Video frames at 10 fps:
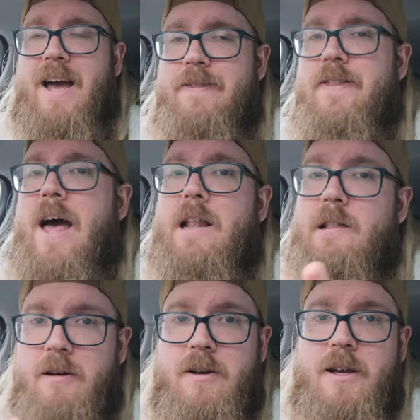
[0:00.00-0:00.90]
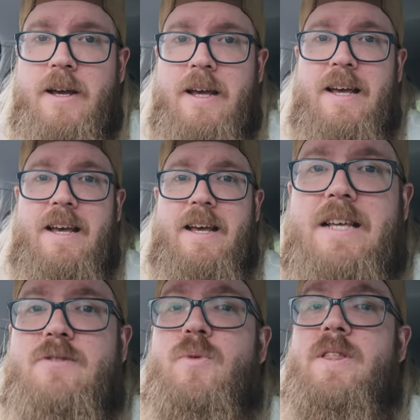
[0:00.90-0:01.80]
And that look
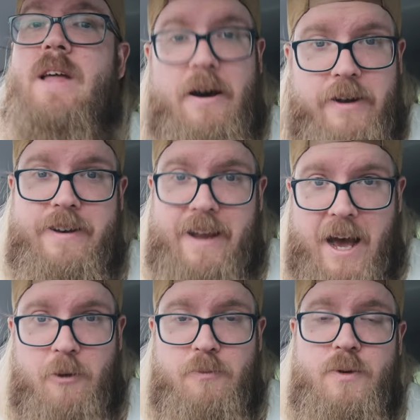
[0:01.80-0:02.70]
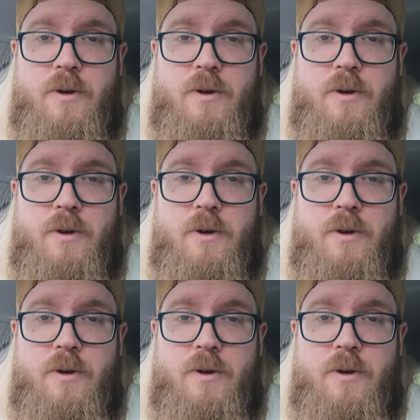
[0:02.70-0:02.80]
is without a doubt